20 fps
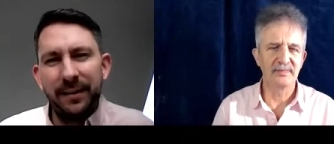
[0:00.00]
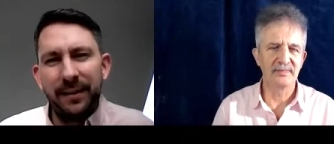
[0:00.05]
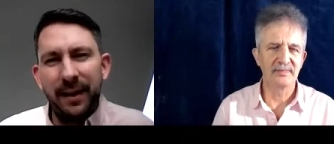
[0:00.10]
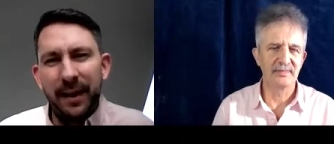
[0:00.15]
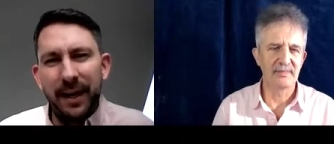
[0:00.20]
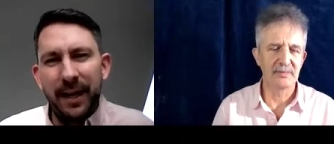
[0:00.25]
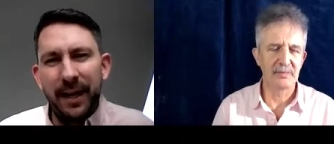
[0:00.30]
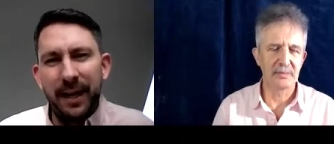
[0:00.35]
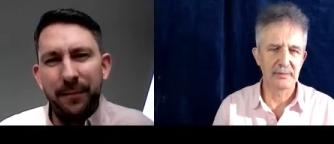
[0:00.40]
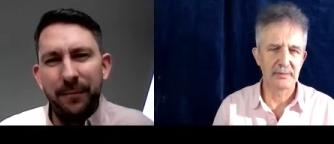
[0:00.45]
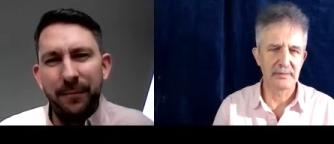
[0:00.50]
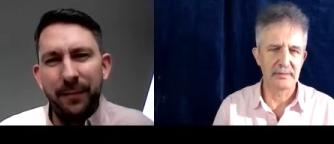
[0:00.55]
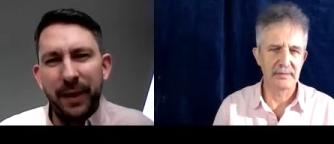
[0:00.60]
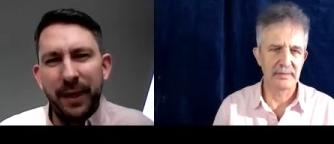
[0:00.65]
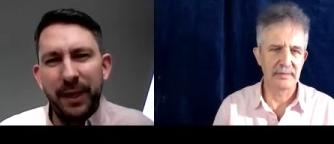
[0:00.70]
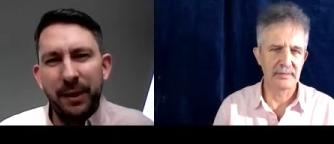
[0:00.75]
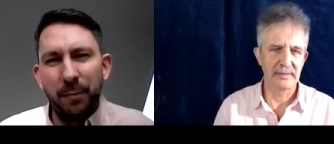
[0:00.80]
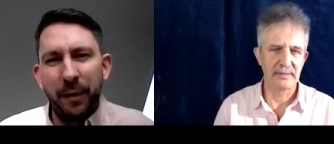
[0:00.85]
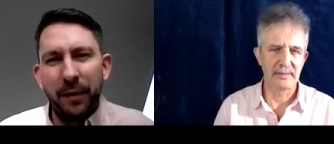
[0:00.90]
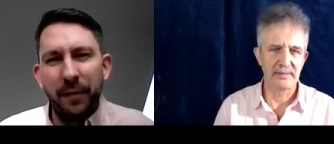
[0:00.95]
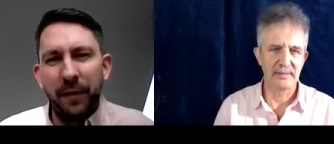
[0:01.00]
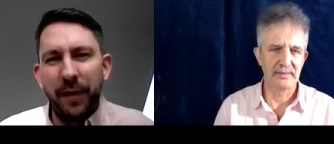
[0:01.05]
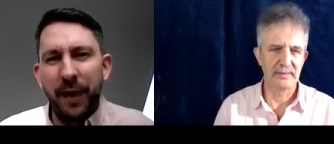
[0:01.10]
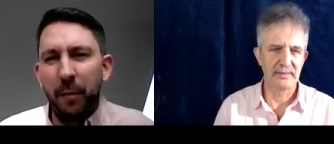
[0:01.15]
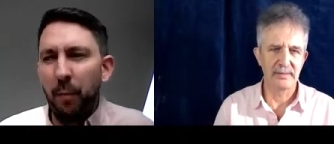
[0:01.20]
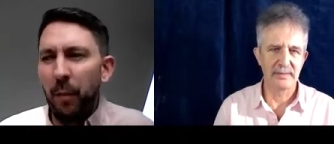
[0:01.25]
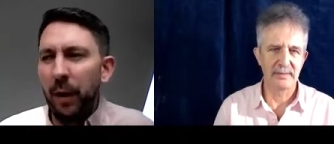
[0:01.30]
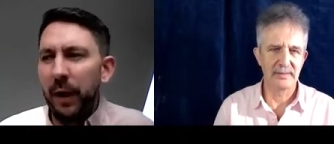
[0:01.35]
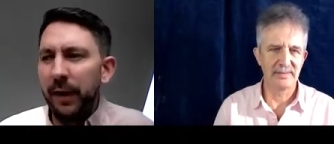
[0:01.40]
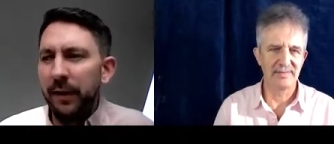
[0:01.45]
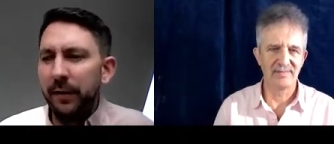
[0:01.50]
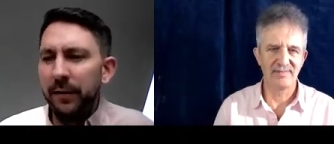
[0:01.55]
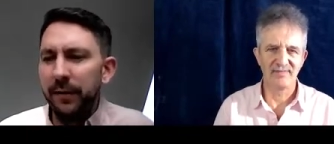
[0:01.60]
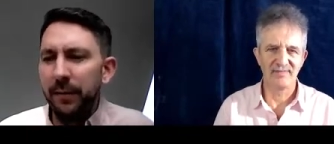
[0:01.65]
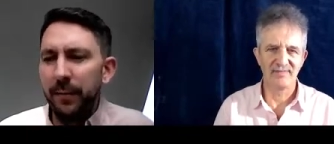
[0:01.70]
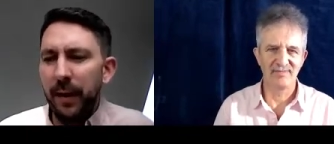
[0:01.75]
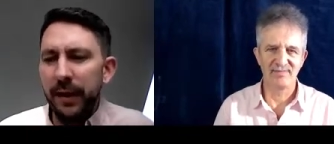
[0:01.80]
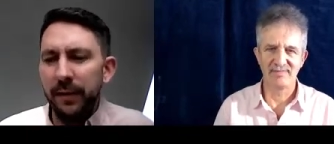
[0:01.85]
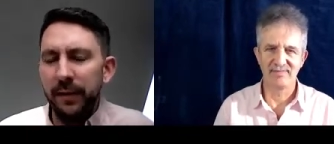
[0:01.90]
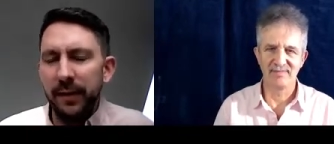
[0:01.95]
Speaker 1: Um, it's whether they're willing to
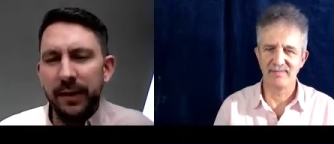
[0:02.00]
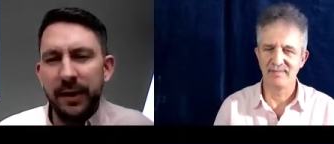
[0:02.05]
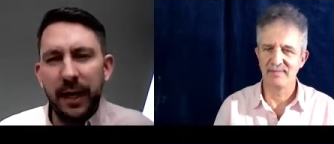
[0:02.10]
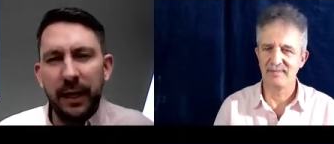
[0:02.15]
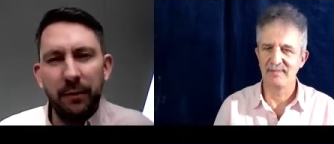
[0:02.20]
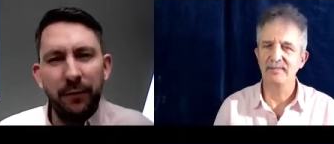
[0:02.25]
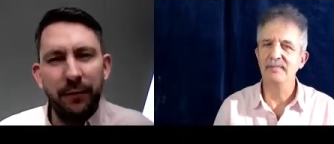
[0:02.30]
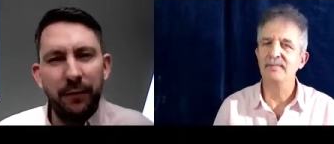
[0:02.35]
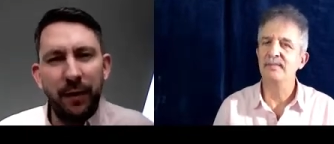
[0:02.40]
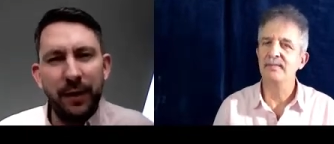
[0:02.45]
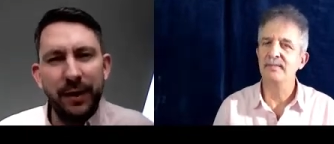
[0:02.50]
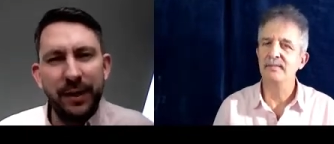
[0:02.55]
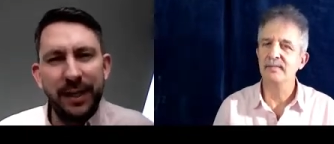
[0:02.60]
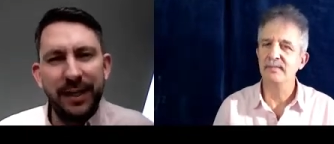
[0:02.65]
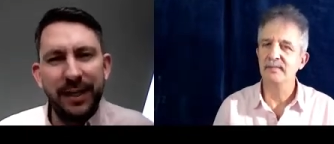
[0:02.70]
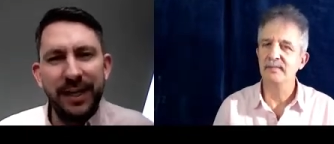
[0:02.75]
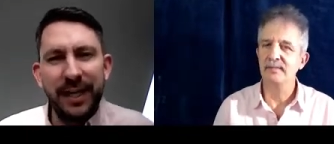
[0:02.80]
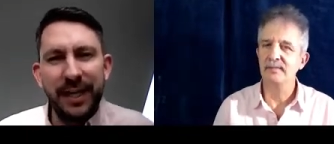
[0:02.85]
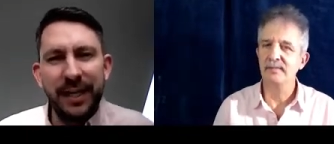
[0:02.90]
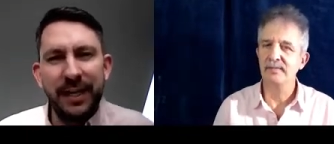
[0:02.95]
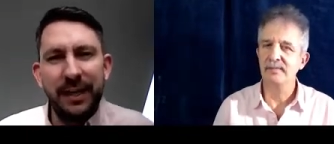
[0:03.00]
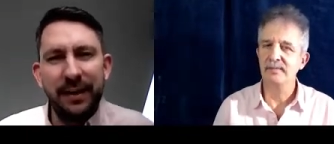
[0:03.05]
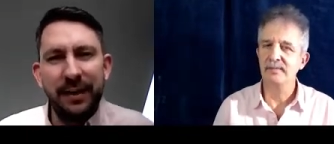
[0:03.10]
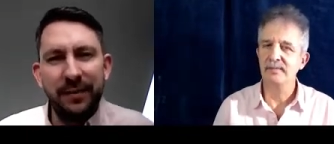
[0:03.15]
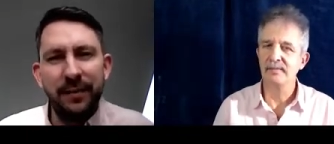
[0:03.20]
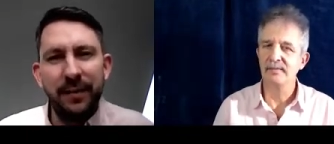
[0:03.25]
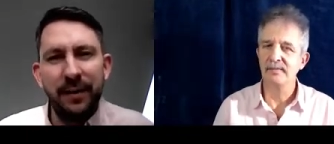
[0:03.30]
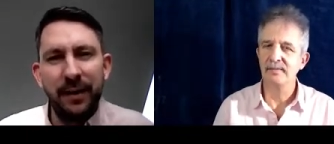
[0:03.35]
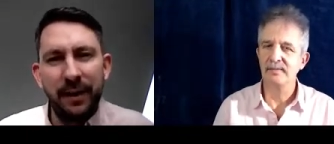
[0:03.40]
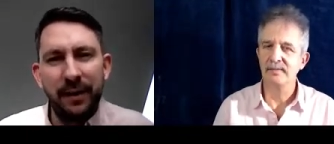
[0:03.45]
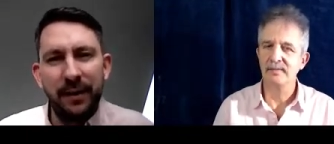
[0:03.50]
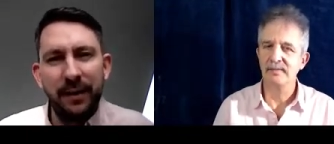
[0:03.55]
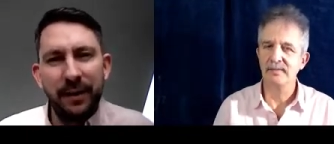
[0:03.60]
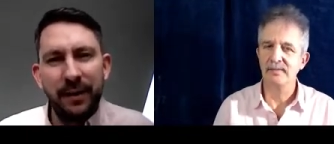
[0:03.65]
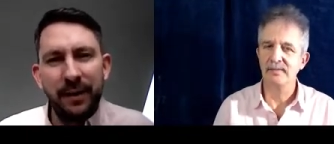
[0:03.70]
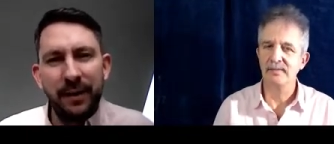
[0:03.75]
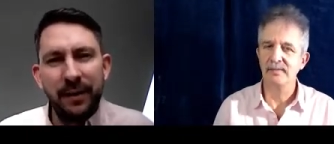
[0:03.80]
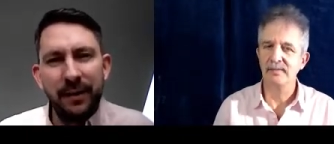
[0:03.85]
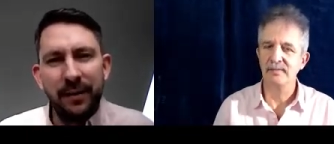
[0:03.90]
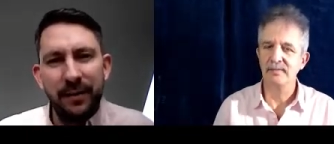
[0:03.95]
make the sacrifices needed to
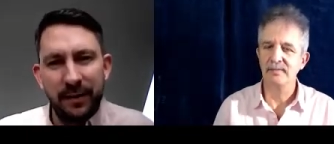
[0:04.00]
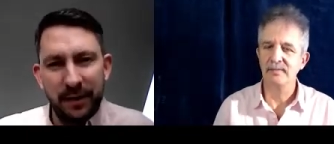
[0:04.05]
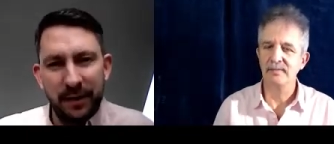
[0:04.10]
to